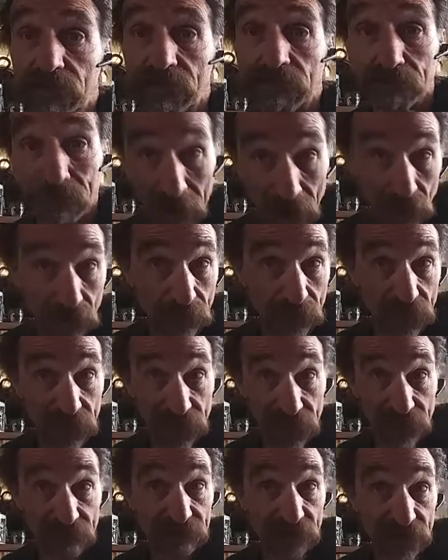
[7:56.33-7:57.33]
Bowerman
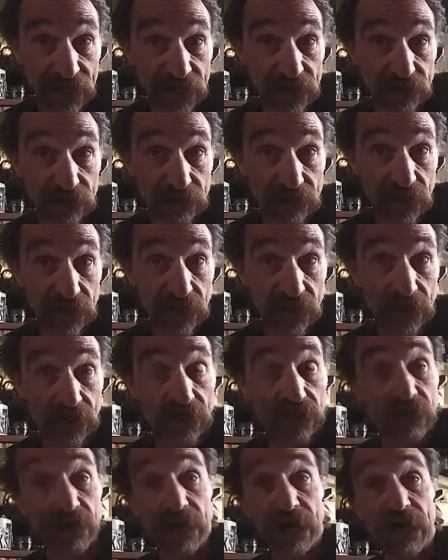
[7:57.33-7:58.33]
and FAS.
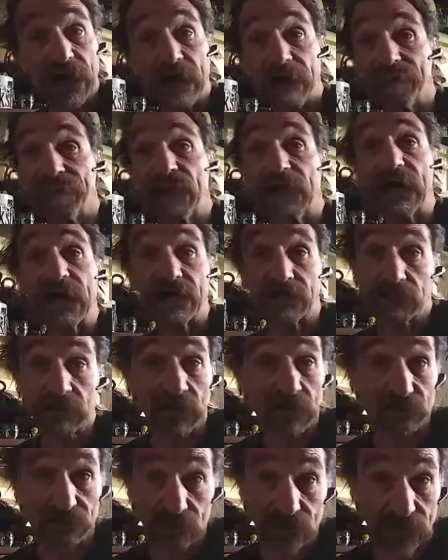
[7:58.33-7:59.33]
Have they had
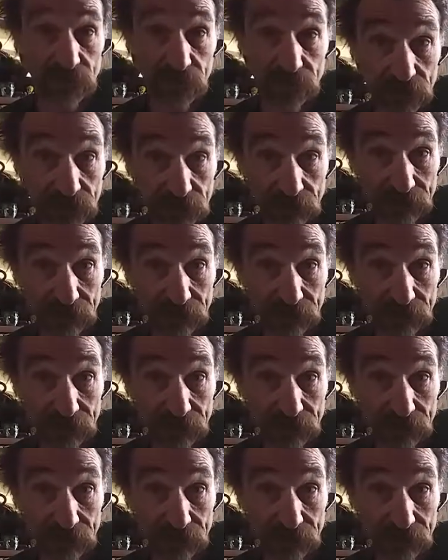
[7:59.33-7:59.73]
conversations